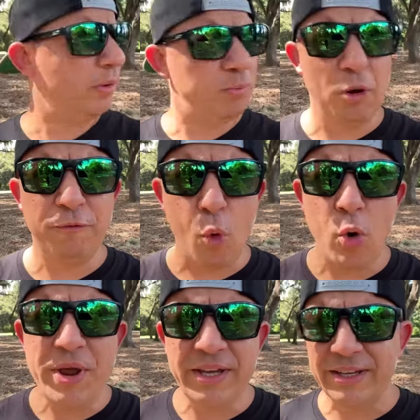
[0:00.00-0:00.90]
before
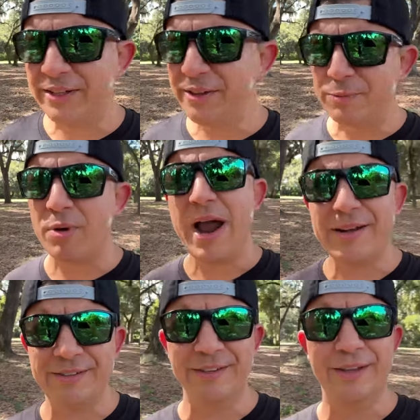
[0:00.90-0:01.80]
we get to this
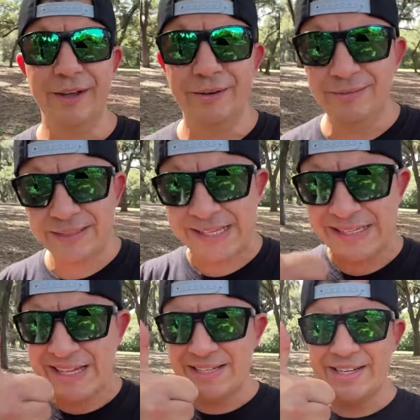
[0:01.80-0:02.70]
practicing, though,
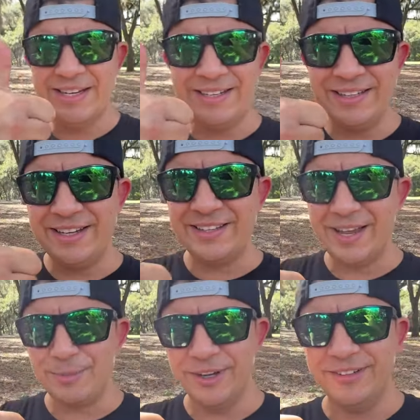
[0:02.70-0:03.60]
hit the like button.